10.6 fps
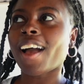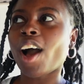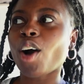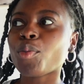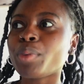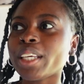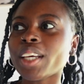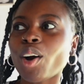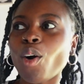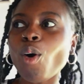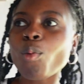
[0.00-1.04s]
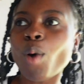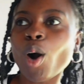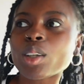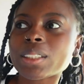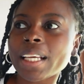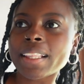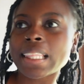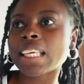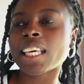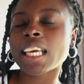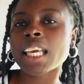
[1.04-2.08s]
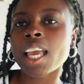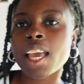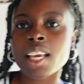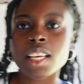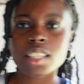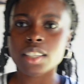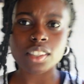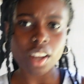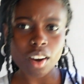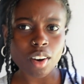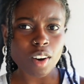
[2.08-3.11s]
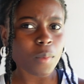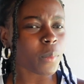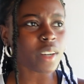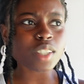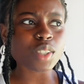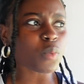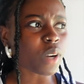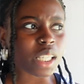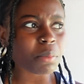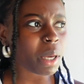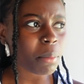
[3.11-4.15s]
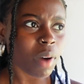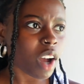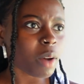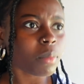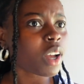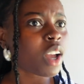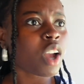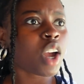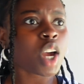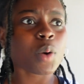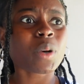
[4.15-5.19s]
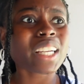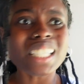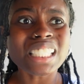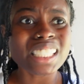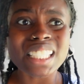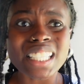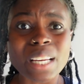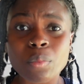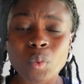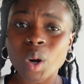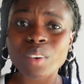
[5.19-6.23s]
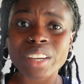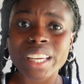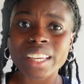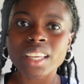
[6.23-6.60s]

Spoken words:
I'll be home all day thinking she's not home. Where's my mom? Where is she? I'm worried.